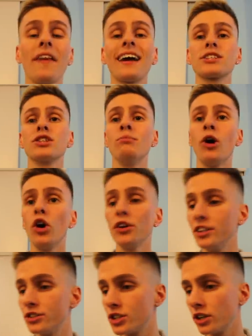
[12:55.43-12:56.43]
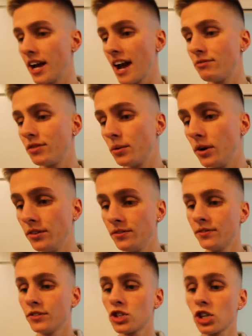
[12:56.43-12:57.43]
that's the morning done, everyone.
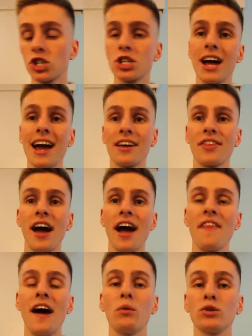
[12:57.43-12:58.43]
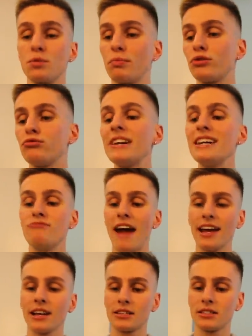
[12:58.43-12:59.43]
Just like that. That was
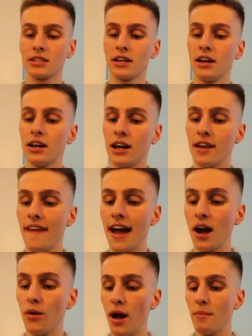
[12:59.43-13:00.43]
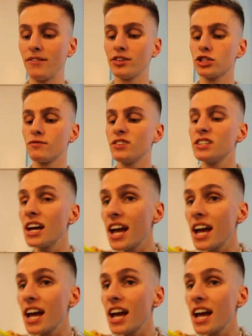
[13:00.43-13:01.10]
pre-rex. And now I'm having something to